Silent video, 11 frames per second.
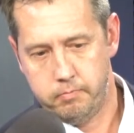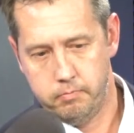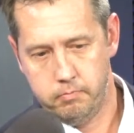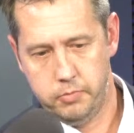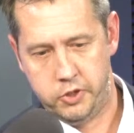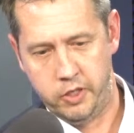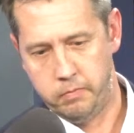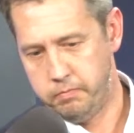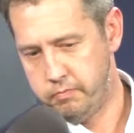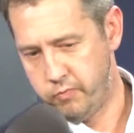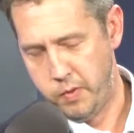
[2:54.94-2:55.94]
So
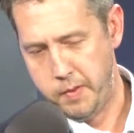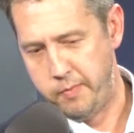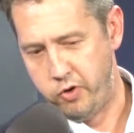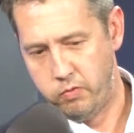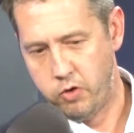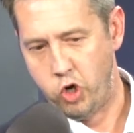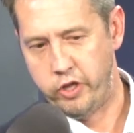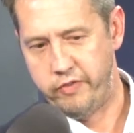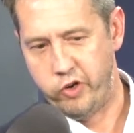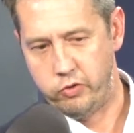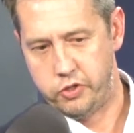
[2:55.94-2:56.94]
remember, early
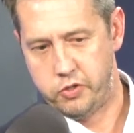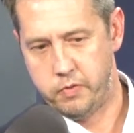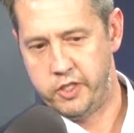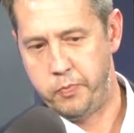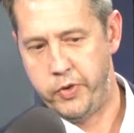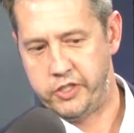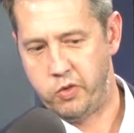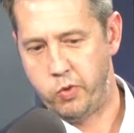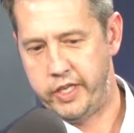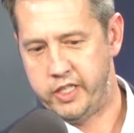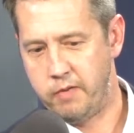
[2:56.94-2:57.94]
votes, it depends on
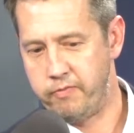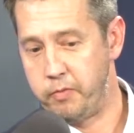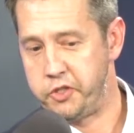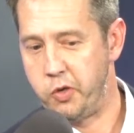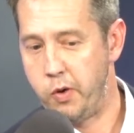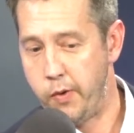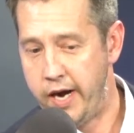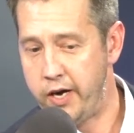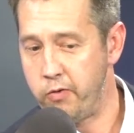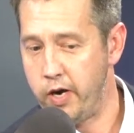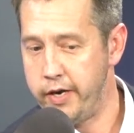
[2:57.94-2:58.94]
where they come from. So
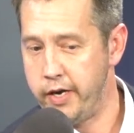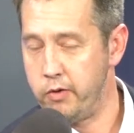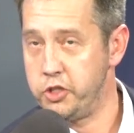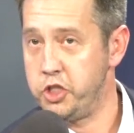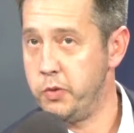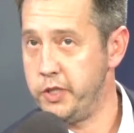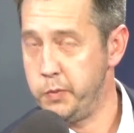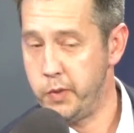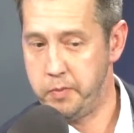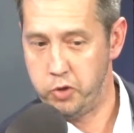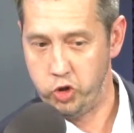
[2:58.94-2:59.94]
Ohio right now is showing you a blue